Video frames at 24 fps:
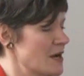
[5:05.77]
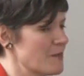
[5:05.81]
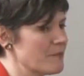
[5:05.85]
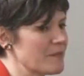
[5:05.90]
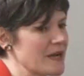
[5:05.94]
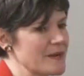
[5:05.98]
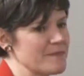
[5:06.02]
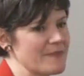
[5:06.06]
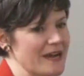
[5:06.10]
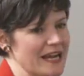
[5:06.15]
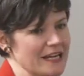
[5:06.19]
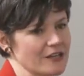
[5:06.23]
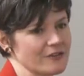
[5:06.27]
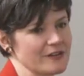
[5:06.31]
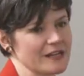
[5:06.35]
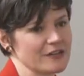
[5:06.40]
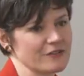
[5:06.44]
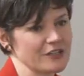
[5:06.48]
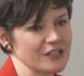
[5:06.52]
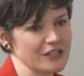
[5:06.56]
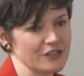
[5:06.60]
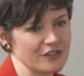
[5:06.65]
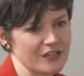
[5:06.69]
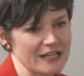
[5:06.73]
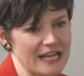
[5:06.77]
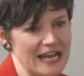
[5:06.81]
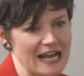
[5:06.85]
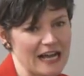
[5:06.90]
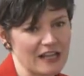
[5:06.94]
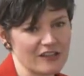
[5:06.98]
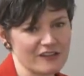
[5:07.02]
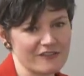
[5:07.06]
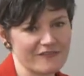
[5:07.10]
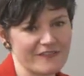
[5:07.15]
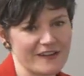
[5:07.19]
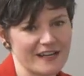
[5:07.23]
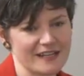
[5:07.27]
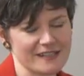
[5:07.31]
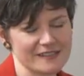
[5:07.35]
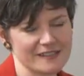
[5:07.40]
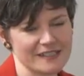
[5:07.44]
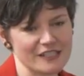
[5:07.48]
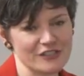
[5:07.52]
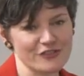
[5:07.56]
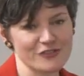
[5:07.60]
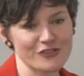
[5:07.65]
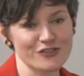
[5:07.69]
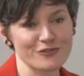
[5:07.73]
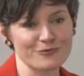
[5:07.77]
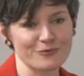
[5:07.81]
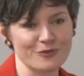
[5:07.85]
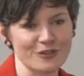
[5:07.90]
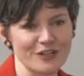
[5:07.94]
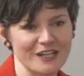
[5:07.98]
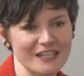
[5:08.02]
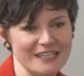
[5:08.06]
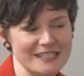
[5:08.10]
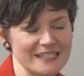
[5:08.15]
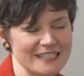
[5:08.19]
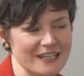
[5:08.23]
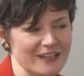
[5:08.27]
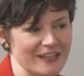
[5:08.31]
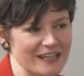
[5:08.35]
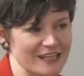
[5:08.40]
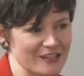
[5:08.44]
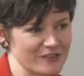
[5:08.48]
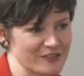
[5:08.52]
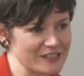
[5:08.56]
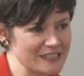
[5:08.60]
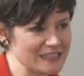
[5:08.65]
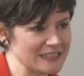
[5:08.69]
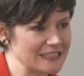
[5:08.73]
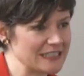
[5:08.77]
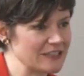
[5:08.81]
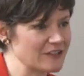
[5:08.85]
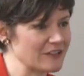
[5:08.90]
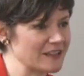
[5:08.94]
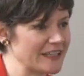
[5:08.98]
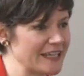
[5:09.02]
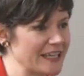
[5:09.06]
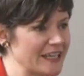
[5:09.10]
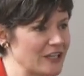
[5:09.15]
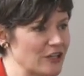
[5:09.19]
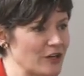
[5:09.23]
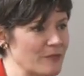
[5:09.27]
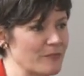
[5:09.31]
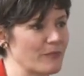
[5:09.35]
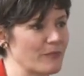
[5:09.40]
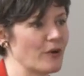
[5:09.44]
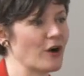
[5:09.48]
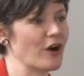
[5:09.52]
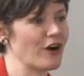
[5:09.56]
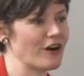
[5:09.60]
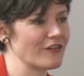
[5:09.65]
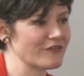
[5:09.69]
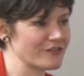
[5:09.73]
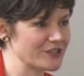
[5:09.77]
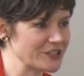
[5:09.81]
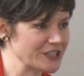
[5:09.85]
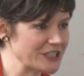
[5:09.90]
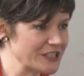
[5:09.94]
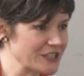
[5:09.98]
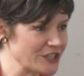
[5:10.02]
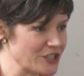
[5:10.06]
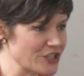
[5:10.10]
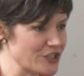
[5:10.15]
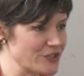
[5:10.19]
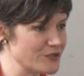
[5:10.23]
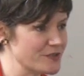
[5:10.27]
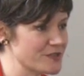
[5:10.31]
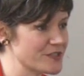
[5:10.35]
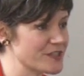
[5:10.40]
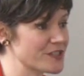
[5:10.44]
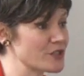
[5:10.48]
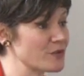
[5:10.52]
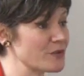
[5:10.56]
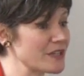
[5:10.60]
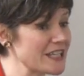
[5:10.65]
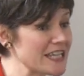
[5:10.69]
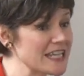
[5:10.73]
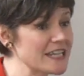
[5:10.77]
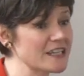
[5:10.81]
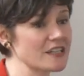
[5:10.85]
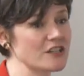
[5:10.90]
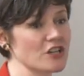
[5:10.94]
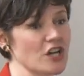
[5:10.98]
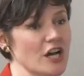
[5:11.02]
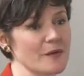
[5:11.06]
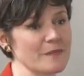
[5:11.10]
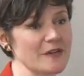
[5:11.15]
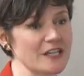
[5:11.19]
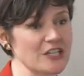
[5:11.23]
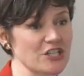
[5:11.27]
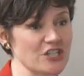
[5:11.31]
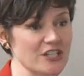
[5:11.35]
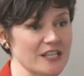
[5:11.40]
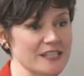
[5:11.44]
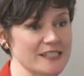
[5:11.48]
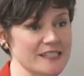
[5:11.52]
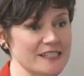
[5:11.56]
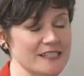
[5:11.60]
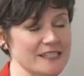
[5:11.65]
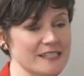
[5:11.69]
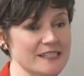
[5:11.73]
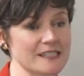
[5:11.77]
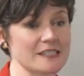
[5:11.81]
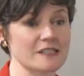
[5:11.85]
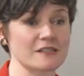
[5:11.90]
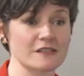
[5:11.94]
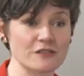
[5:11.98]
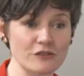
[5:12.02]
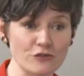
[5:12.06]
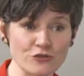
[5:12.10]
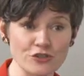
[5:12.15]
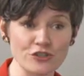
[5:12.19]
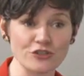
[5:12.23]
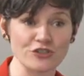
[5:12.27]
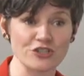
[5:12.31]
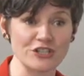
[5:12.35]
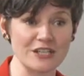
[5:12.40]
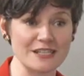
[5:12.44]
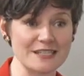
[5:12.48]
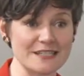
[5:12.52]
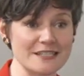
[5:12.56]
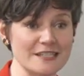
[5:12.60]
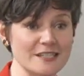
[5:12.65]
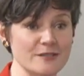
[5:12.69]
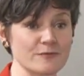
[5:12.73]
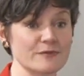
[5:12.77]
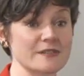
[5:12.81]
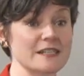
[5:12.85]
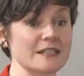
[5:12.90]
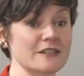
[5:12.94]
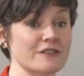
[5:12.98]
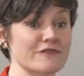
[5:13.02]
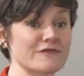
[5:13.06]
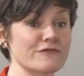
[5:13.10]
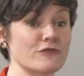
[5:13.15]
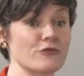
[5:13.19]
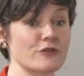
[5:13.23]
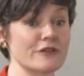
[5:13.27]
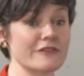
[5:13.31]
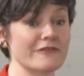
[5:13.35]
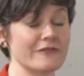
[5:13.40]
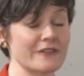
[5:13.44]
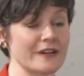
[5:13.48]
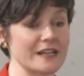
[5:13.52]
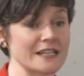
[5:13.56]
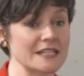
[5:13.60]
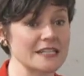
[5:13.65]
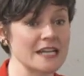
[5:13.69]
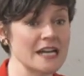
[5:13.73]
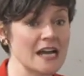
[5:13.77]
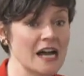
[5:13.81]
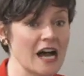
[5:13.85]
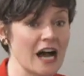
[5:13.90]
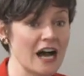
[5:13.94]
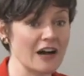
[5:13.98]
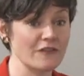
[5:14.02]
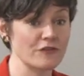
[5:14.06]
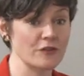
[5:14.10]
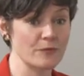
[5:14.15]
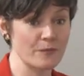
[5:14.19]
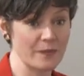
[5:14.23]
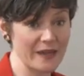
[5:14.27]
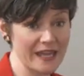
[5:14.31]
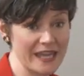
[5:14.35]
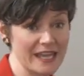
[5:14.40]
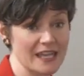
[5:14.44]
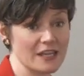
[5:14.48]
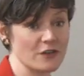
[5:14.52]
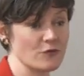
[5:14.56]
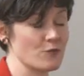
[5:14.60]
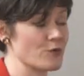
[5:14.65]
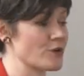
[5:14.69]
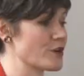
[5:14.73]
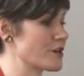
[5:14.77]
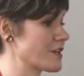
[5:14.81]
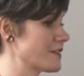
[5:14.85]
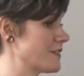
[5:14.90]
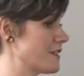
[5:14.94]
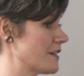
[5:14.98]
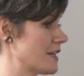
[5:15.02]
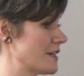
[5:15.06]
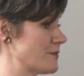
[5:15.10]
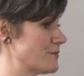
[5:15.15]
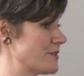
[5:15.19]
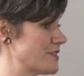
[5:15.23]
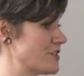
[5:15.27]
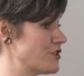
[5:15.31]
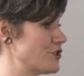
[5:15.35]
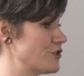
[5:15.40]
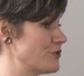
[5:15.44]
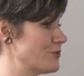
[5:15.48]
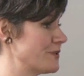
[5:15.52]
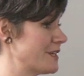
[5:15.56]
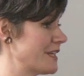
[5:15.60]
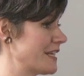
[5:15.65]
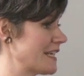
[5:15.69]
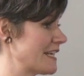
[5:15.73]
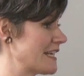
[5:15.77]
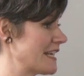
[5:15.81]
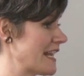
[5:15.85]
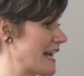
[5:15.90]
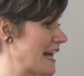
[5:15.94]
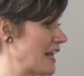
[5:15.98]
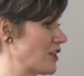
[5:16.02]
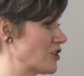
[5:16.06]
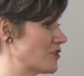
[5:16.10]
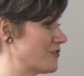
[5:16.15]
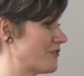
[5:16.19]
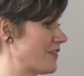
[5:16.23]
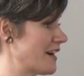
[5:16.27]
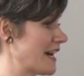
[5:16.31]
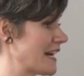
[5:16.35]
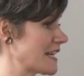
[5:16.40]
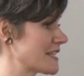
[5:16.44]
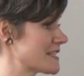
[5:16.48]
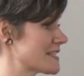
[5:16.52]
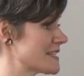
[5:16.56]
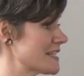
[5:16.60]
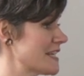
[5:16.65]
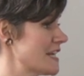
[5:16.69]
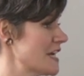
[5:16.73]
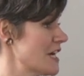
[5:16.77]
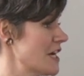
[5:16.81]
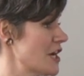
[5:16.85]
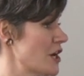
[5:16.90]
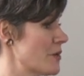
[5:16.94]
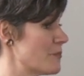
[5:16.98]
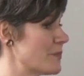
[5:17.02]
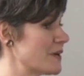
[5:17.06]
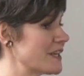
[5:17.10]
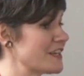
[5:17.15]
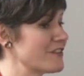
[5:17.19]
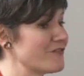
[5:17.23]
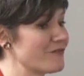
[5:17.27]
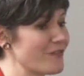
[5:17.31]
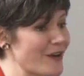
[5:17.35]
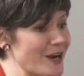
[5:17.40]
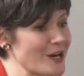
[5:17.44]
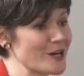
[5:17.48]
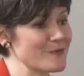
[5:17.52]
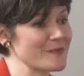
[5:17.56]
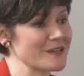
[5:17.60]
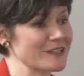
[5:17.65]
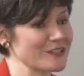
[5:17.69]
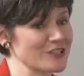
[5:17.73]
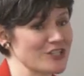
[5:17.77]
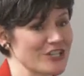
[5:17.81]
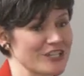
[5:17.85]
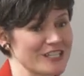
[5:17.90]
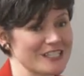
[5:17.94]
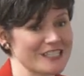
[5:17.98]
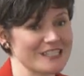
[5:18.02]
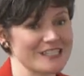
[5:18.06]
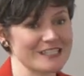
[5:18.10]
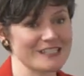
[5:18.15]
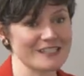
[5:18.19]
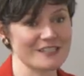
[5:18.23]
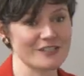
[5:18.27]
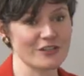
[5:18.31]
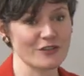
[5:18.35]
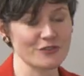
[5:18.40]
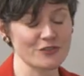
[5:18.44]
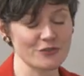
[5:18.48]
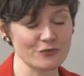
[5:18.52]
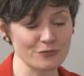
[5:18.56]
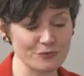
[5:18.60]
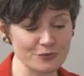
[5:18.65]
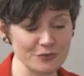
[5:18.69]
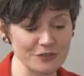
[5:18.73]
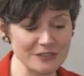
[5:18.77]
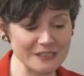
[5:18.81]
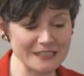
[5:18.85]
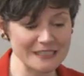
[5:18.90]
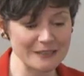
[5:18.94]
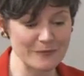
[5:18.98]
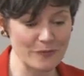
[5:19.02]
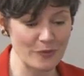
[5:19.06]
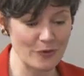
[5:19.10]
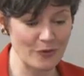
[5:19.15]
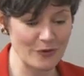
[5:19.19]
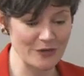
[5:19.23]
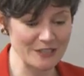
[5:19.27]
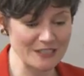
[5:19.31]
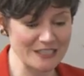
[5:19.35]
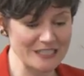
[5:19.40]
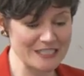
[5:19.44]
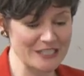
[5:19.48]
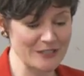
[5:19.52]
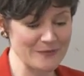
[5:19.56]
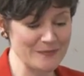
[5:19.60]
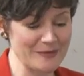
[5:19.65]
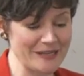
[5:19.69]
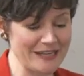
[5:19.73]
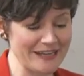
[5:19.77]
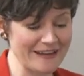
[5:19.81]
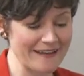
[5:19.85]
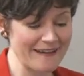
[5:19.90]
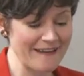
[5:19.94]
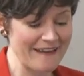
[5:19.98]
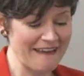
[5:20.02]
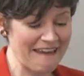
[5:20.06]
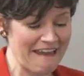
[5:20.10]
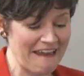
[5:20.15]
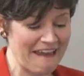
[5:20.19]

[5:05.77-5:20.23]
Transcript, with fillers: My background here in Halifax, I used to work at Dalhousie Legal Aid on poverty issues. So economic justice and social justice was at the forefront of the paid work that I was doing in Halifax. But environmental justice is also really important to me.